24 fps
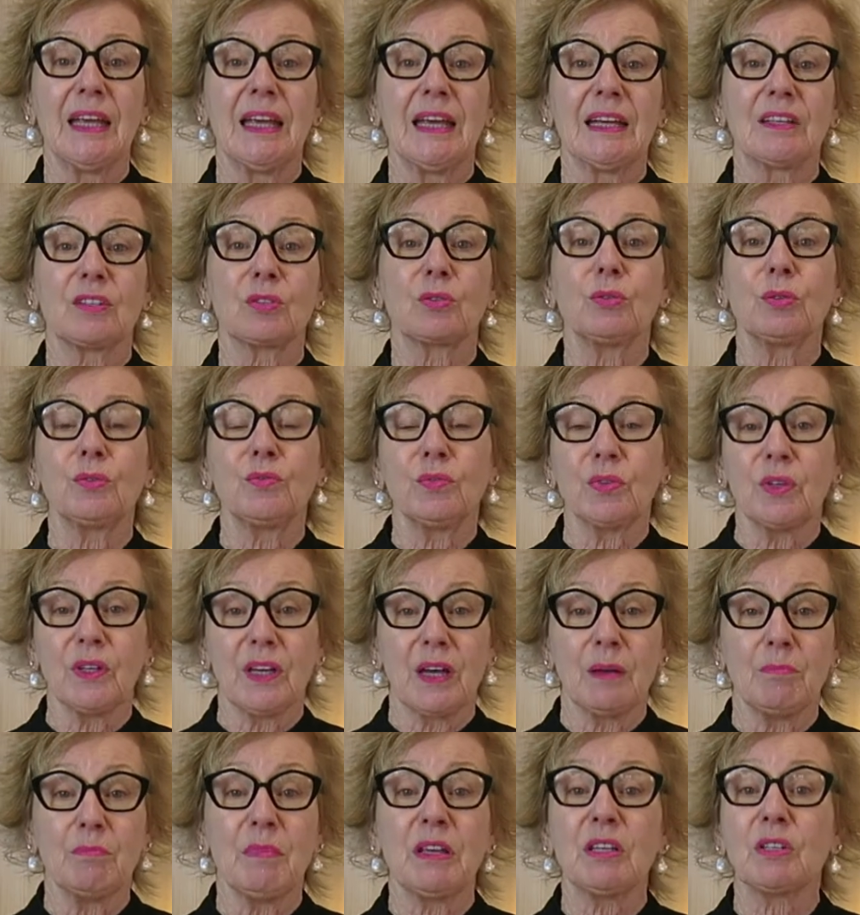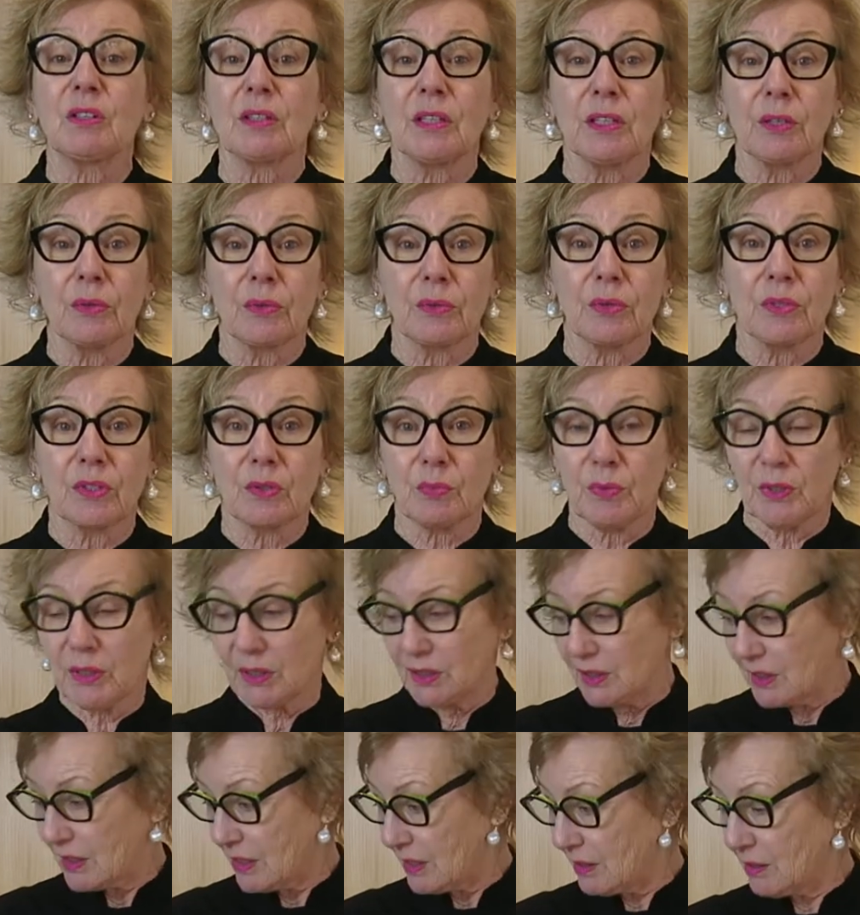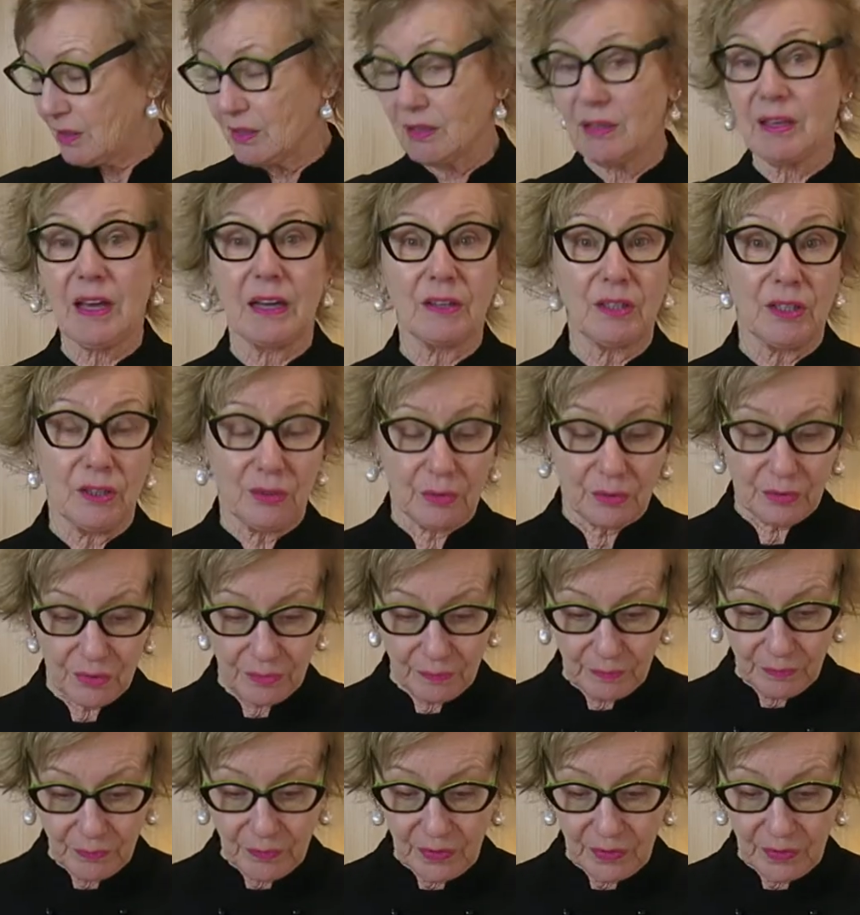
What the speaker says: It's good for our mental health as well as our gut health.